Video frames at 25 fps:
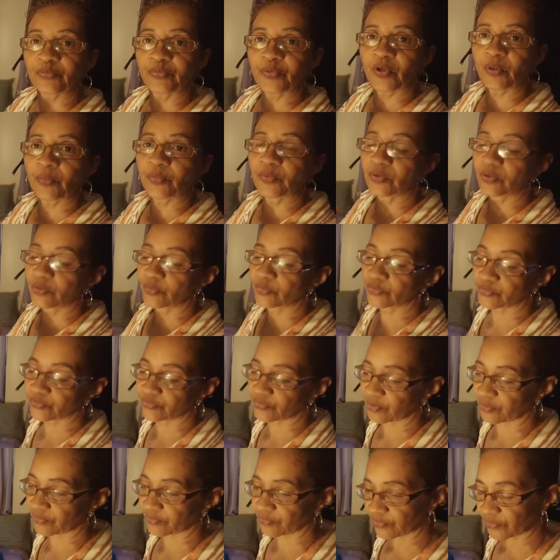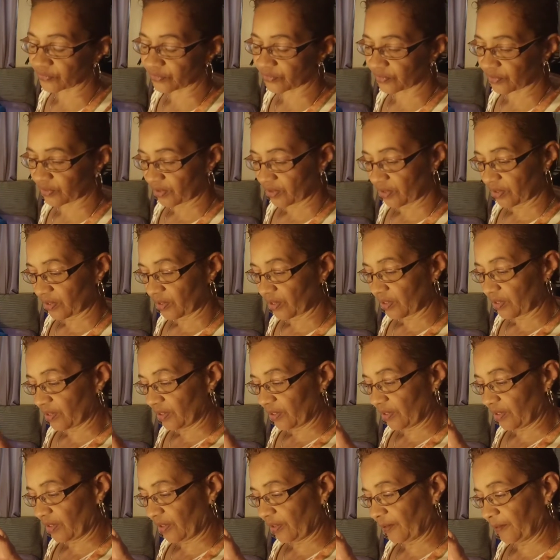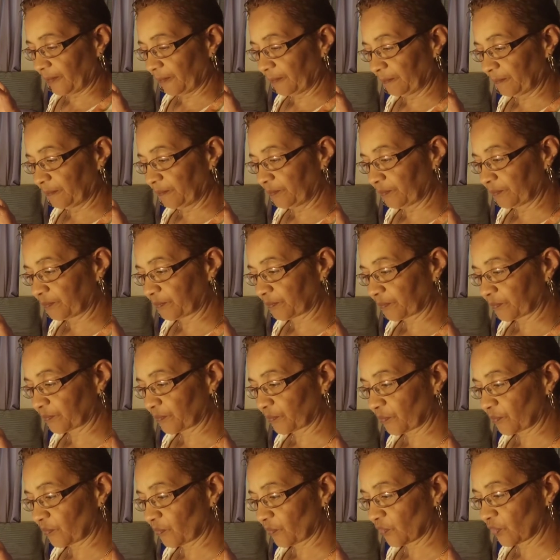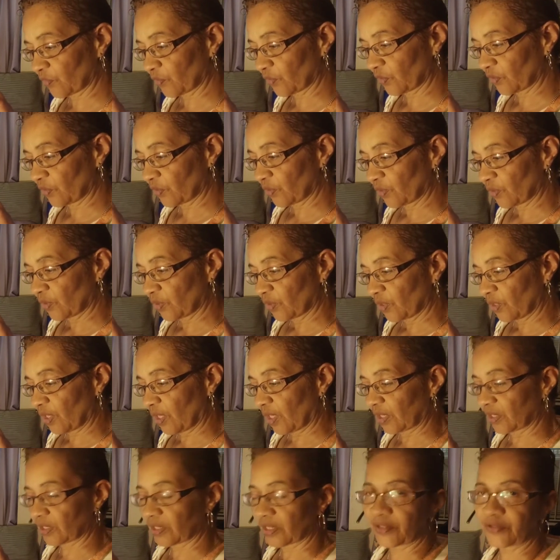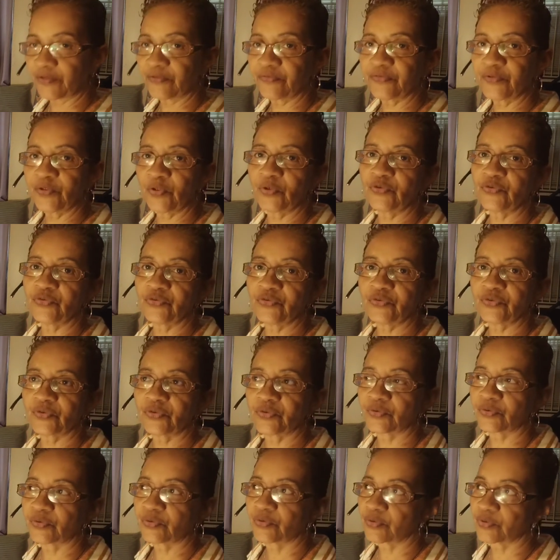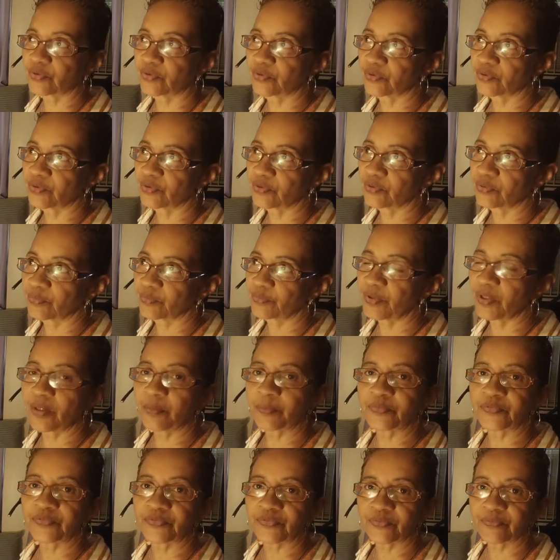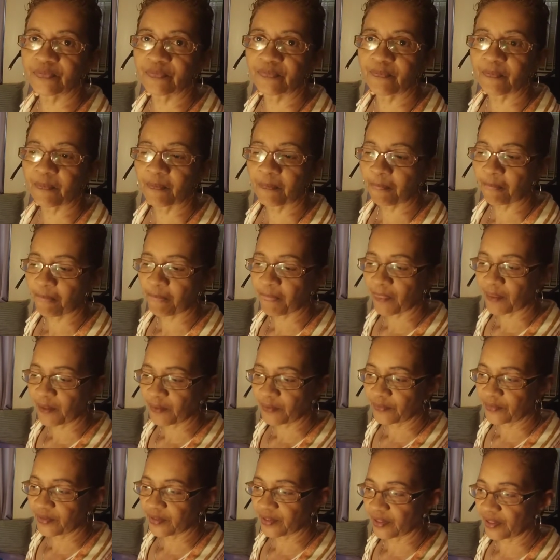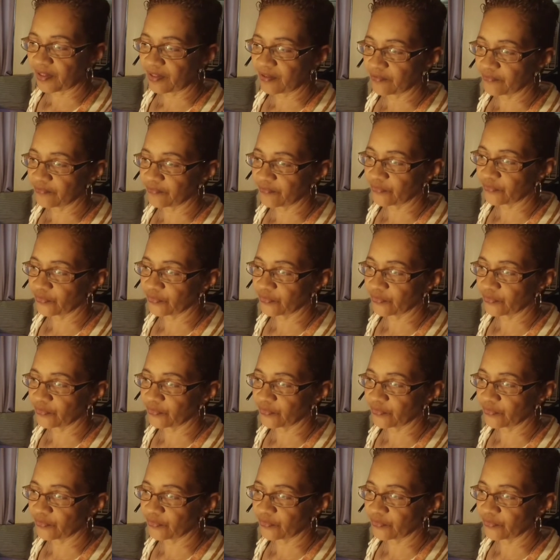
purple. It was round. Um, a lot of those pumps they have